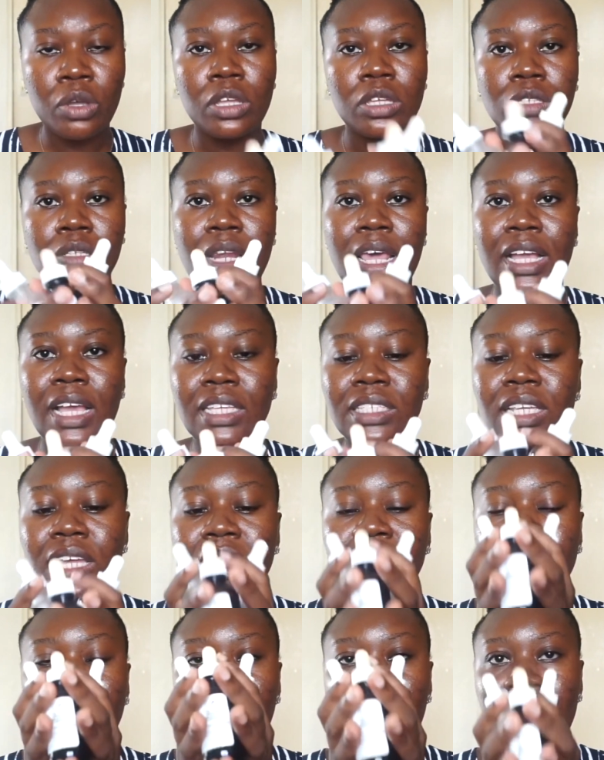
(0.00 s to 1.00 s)
So like I said,
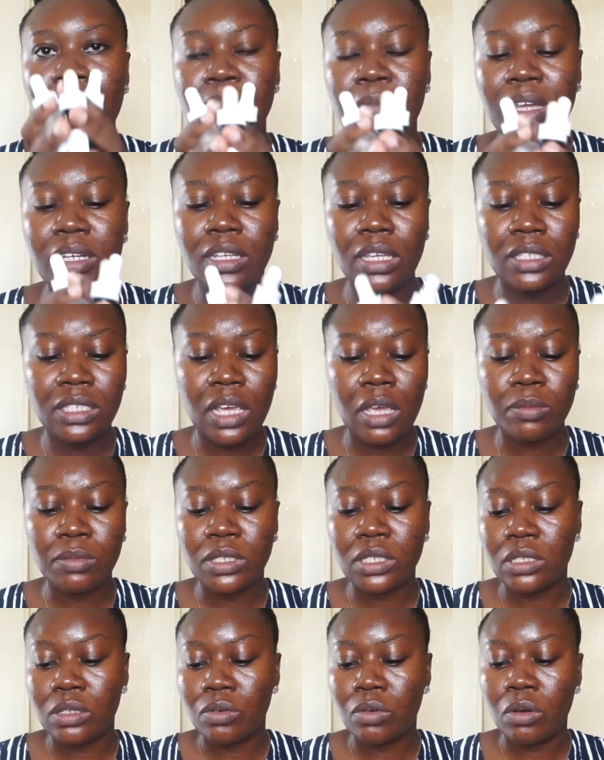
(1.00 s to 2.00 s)
these are like my daytime
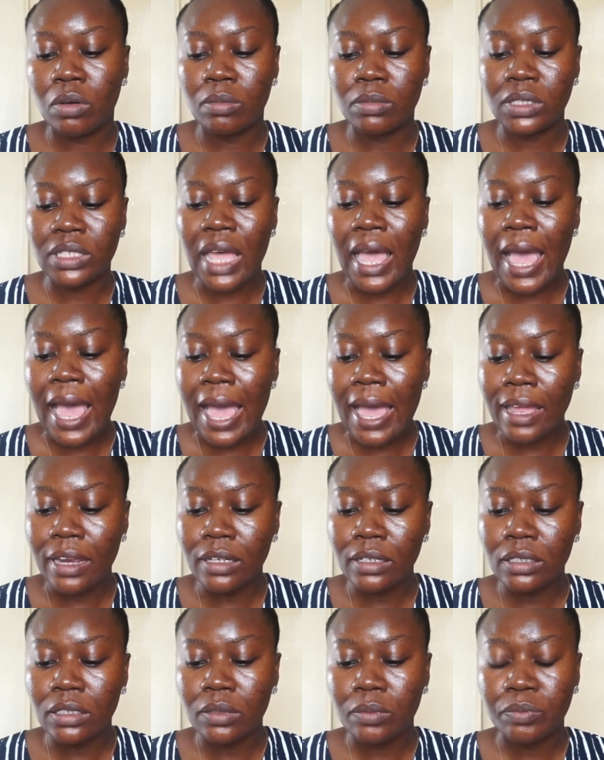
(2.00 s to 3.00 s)
serums,
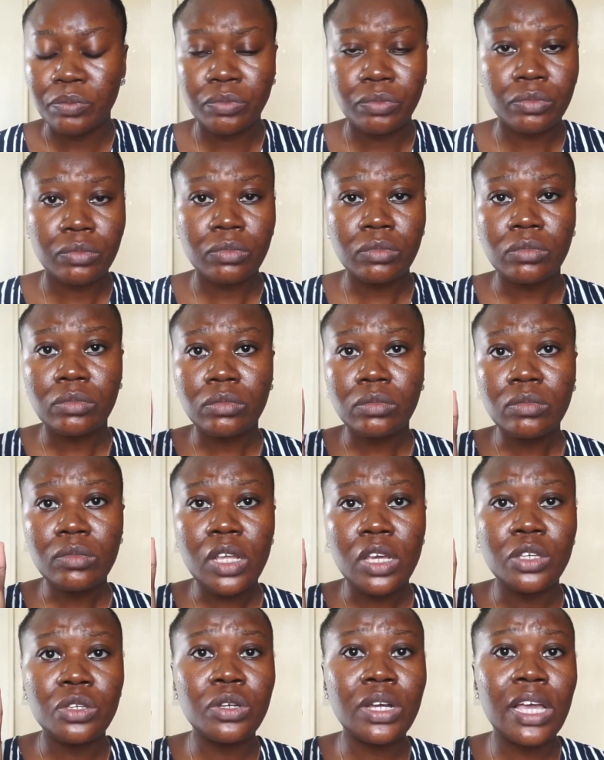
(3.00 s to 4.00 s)
and
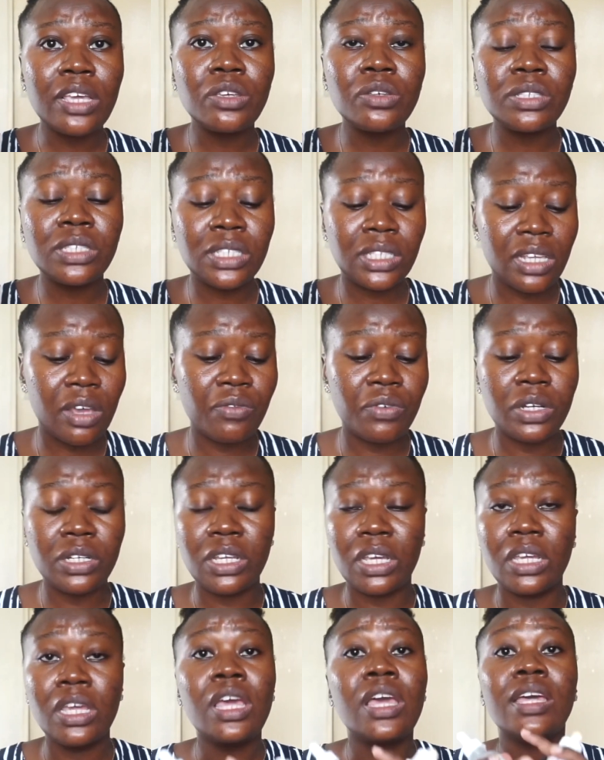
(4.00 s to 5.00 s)
you can use this every day.